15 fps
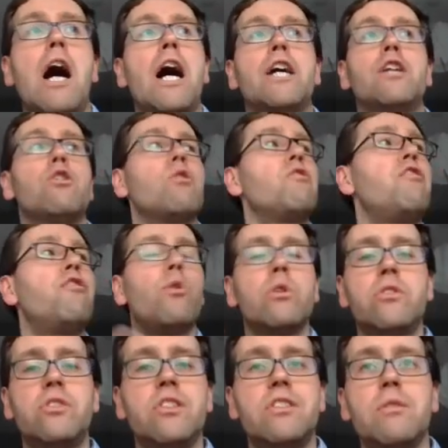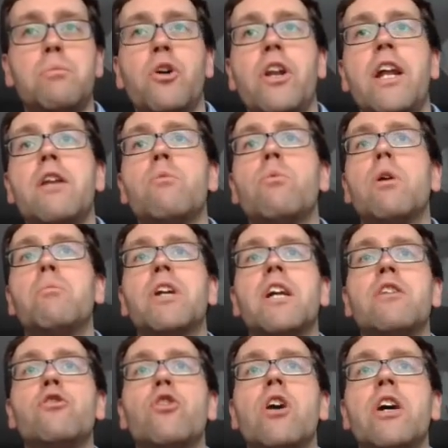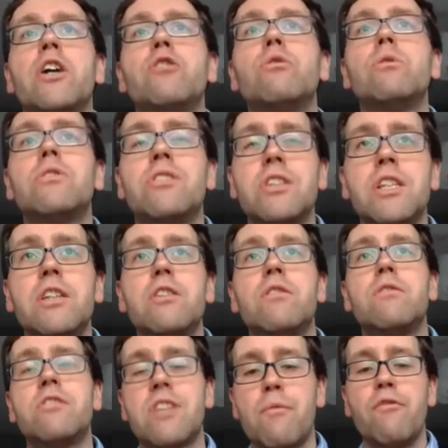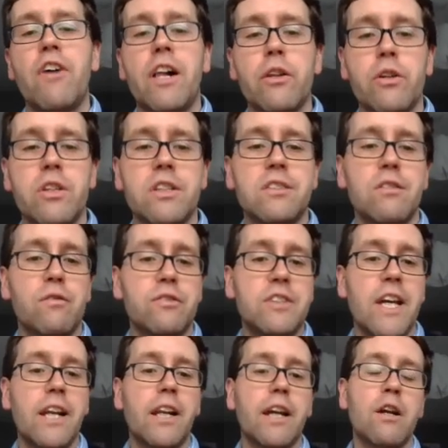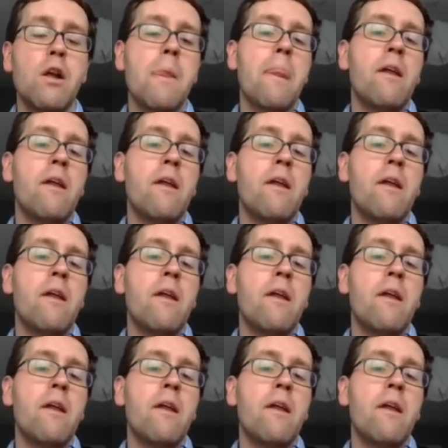I don't force this upon anyone, but I do see some value in this, of saying like,